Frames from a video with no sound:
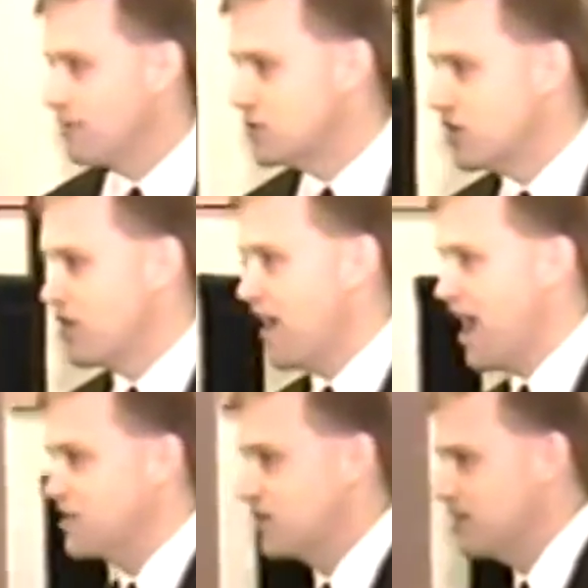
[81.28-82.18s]
I'm sure you're
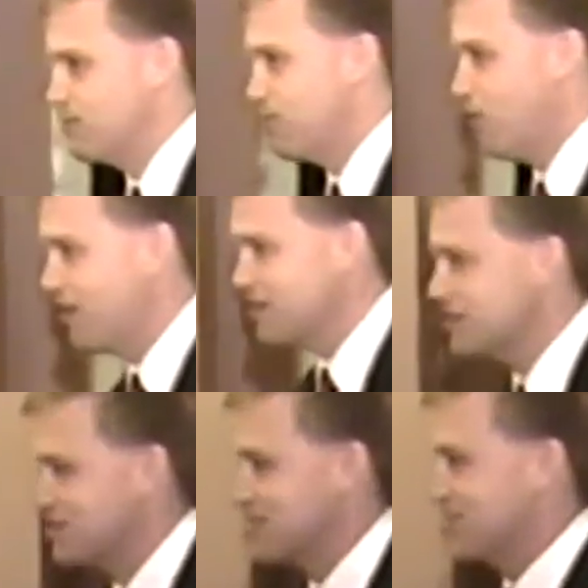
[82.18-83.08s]
asking, boy, this
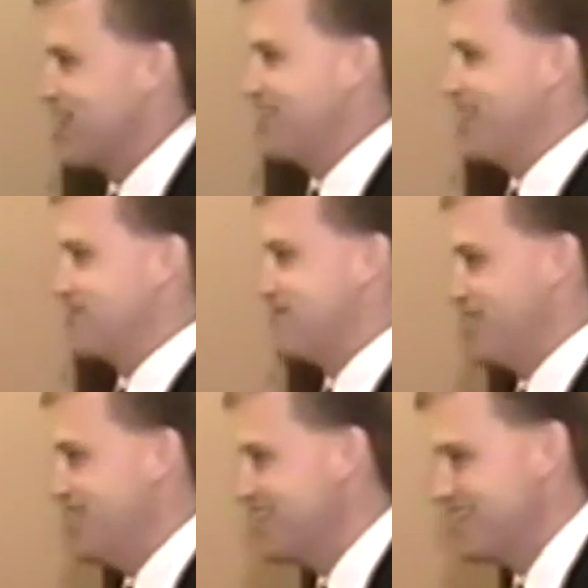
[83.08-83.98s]
doesn't sound like
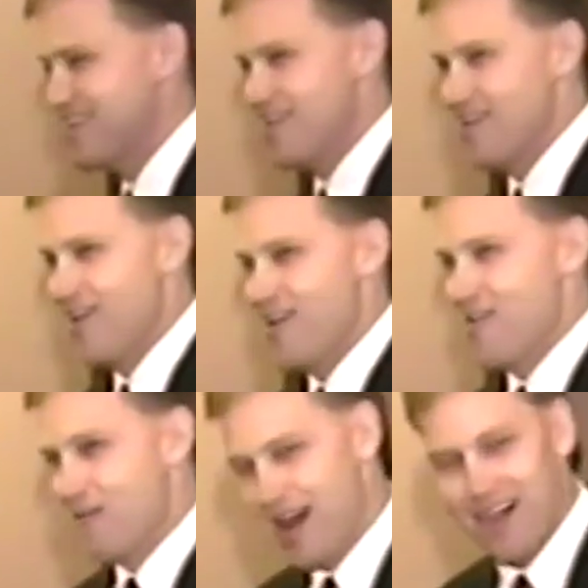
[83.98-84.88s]
fun.
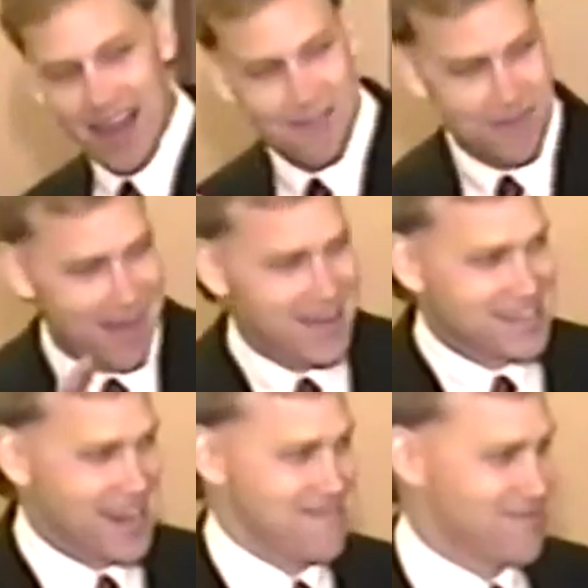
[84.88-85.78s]
Well, that very
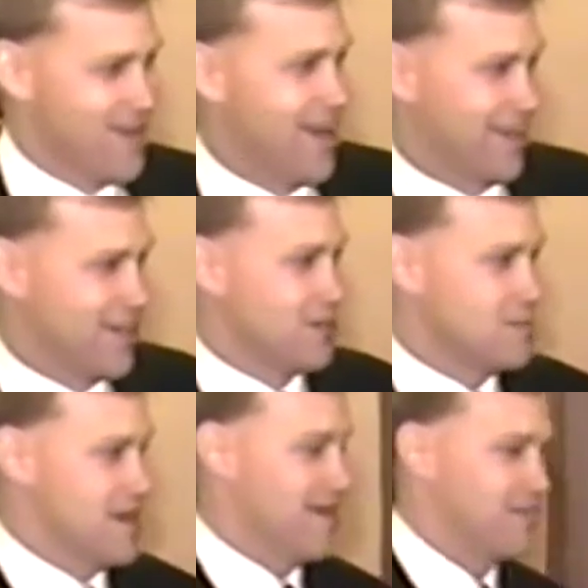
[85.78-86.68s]
same thought occurred
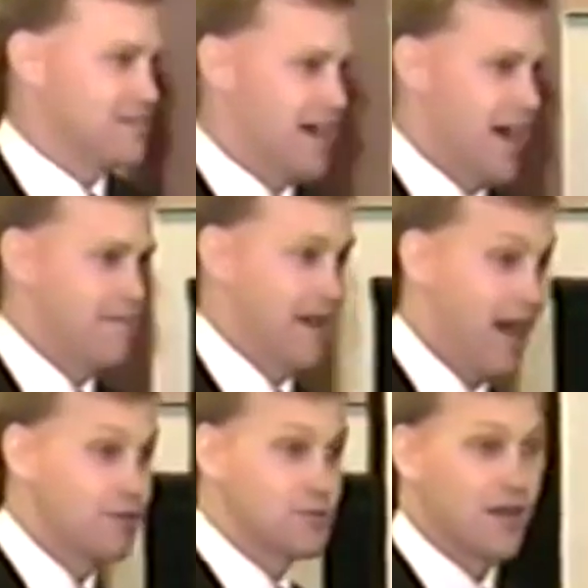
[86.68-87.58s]
to me at the time, and
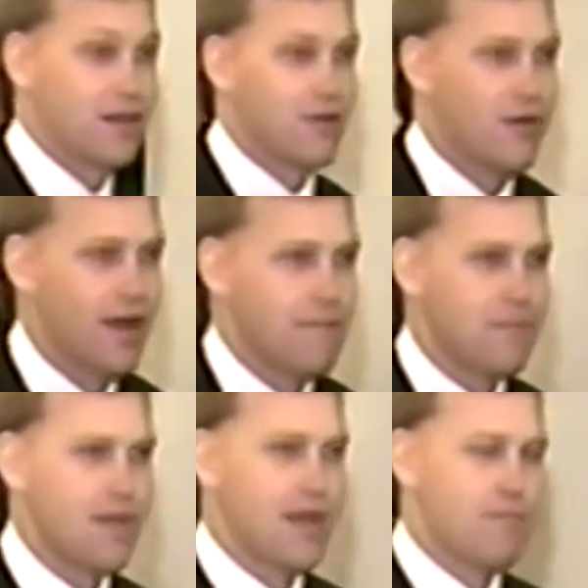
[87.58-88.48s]
I was ready to quit.
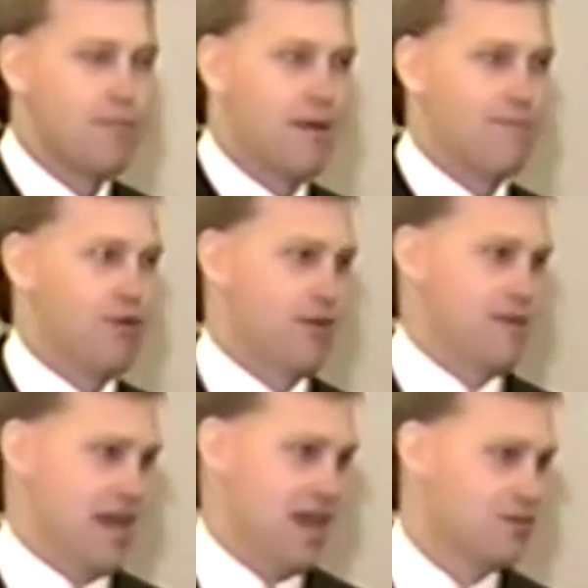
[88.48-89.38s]
But my brother
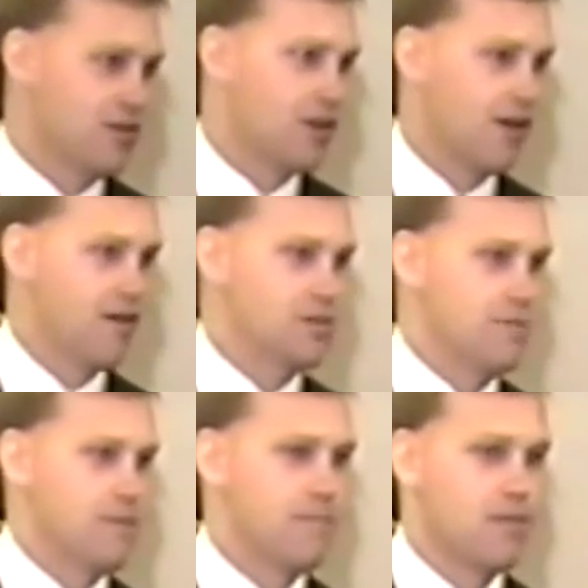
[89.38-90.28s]
began to encourage
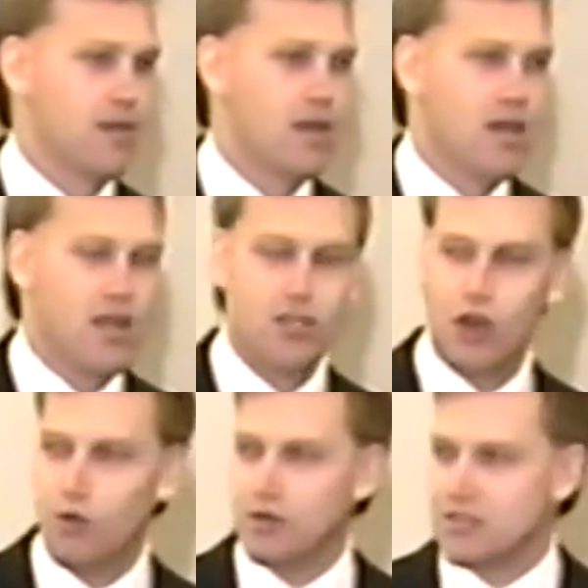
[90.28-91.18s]
me. And you
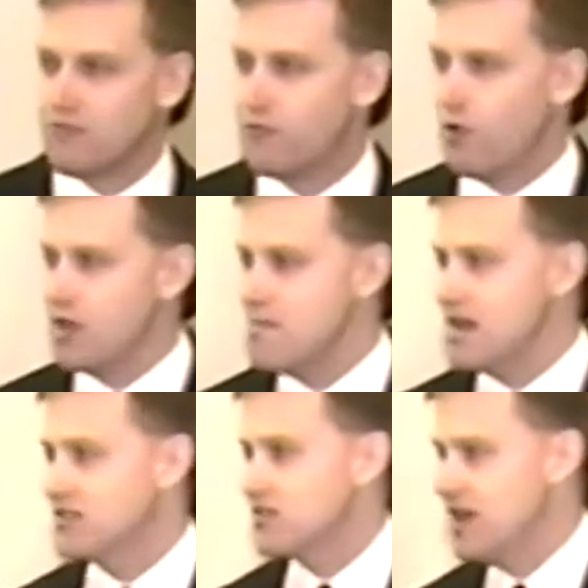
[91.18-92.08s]
know, it wasn't 40
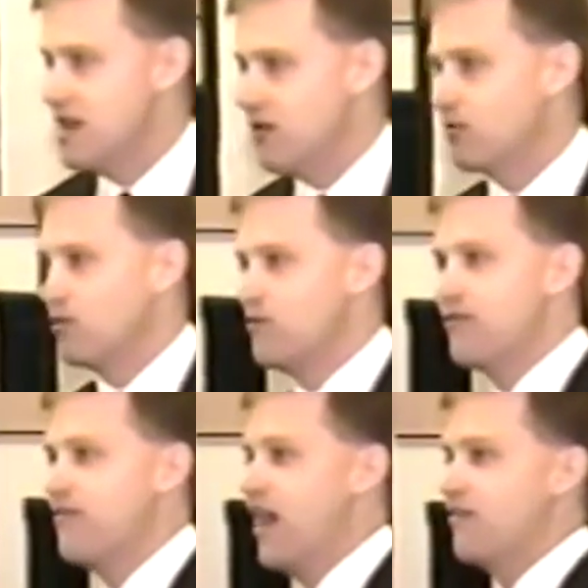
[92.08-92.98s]
minutes later when we
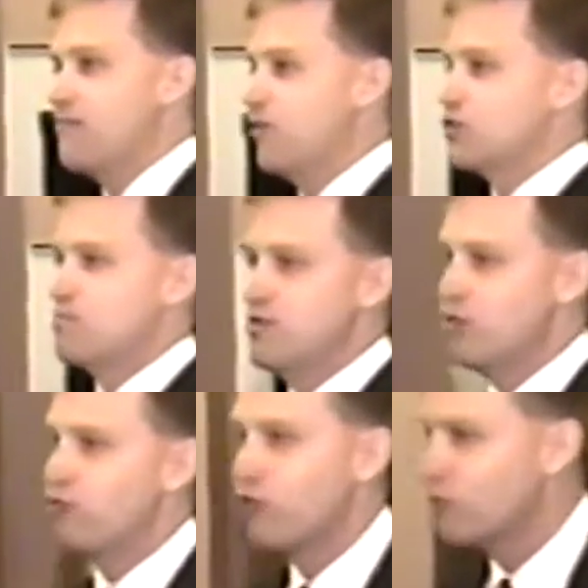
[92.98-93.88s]
found the most
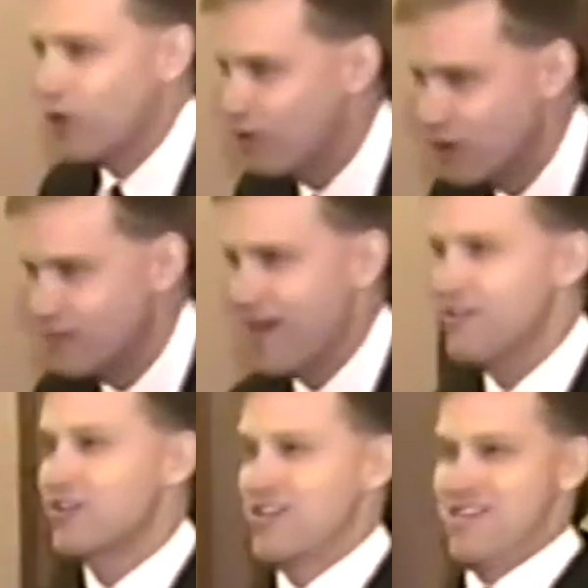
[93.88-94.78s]
beautiful road you've
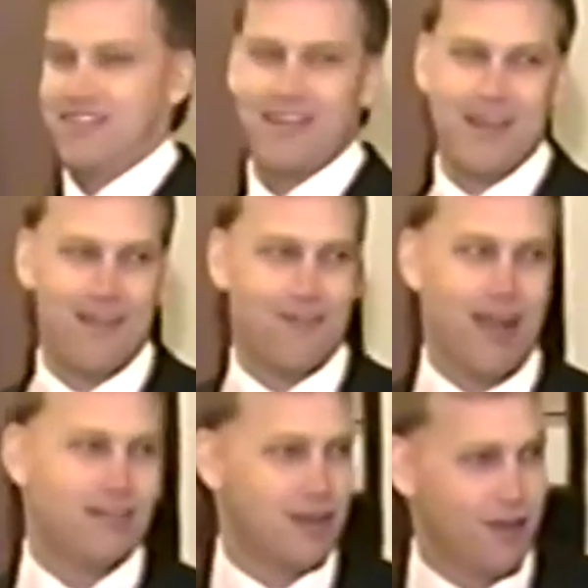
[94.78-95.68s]
ever seen
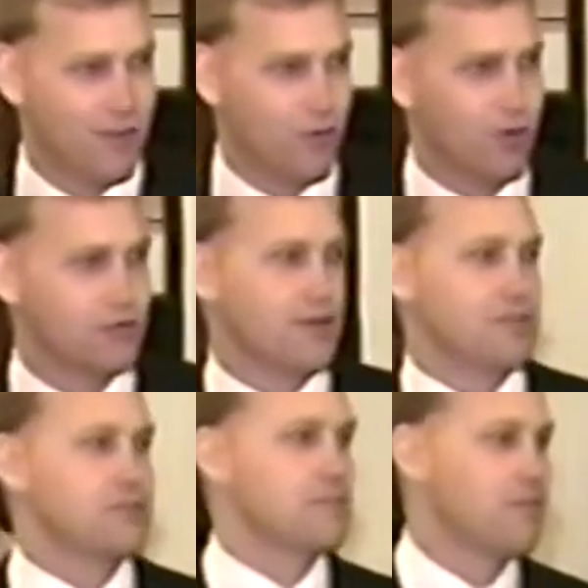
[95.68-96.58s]
right there in the
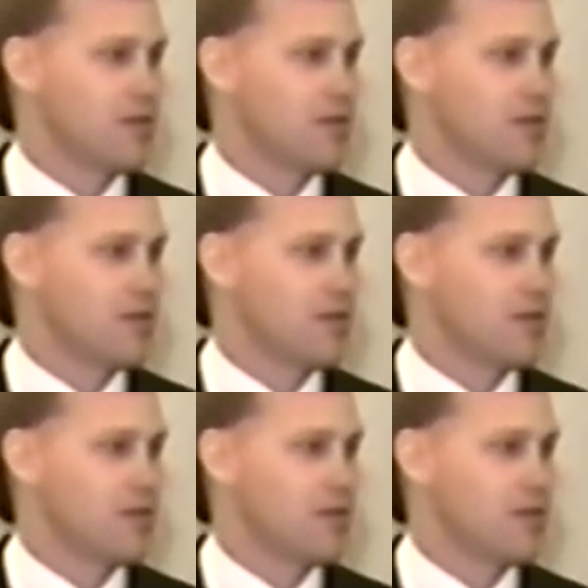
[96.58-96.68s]
wilderness.